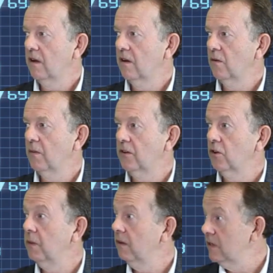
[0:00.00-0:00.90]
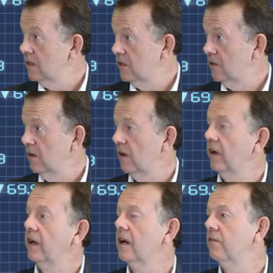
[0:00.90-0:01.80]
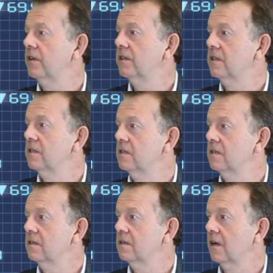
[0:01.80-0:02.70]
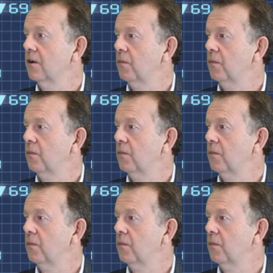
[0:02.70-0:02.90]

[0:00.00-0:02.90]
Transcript: It took me a visit to Ariana Huffington's